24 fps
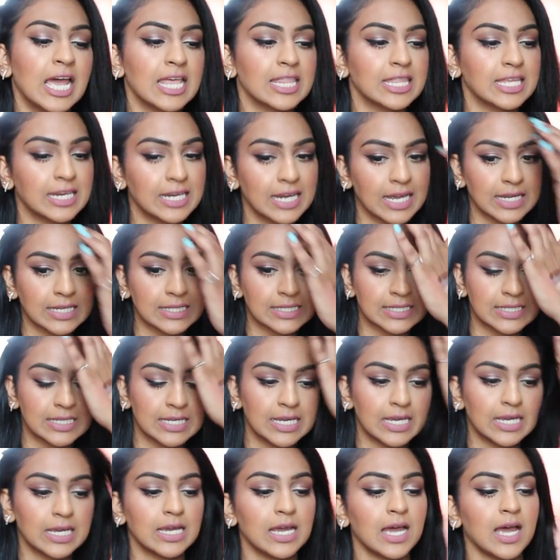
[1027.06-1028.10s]
The next
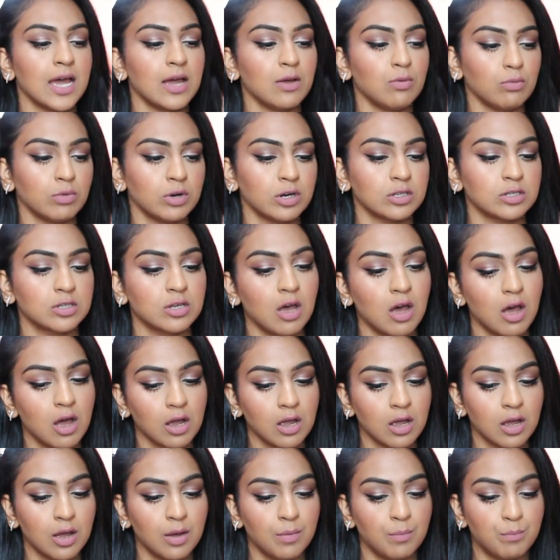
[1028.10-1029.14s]
thing I want to
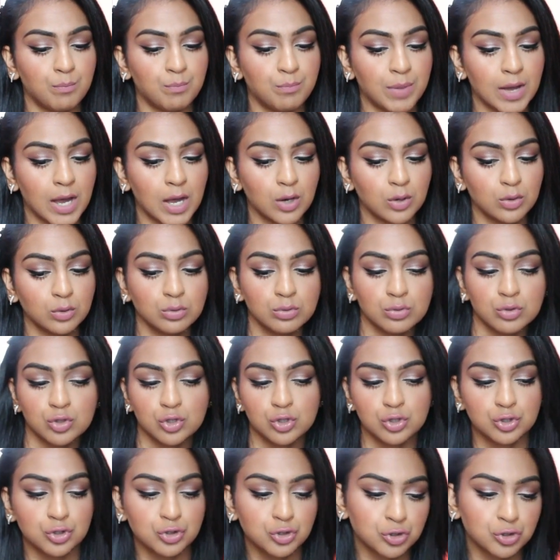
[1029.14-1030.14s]
talk about